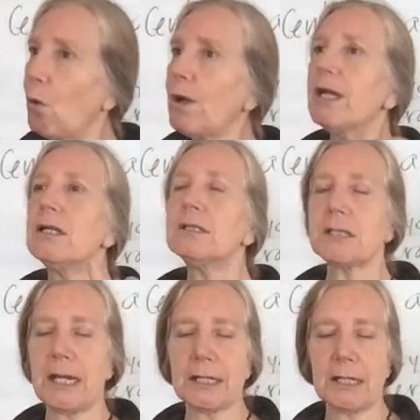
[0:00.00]
an oil,
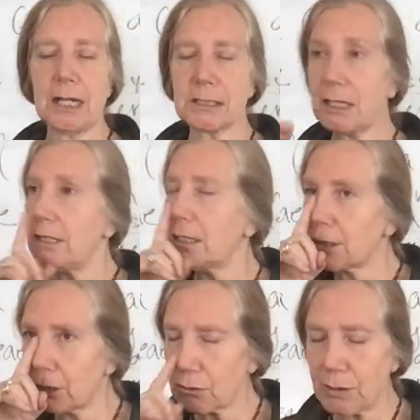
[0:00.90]
taken as a
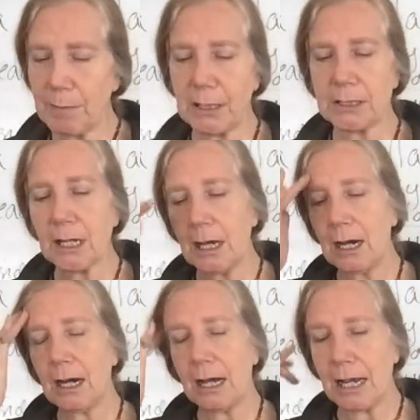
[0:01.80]
nasya treatment,
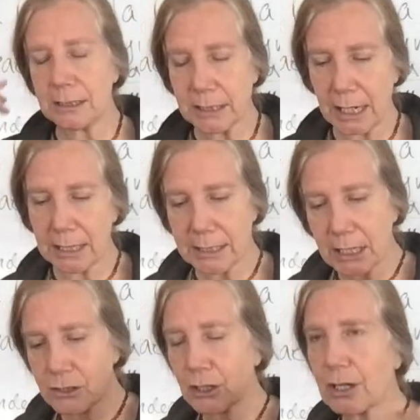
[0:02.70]
uh, as a
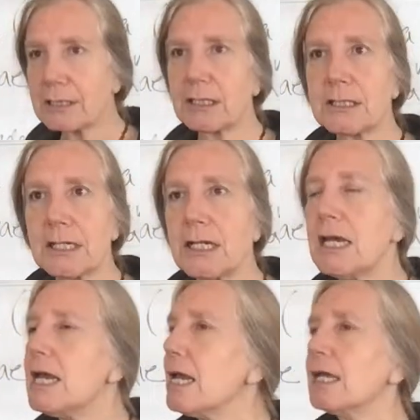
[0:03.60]
tincture, as a
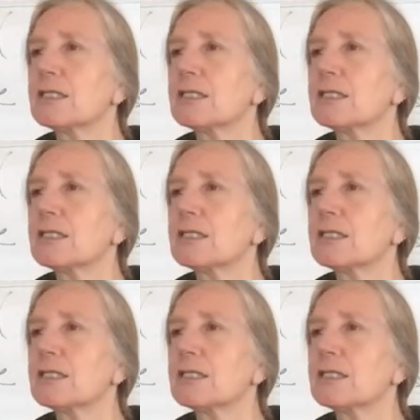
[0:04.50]
tea.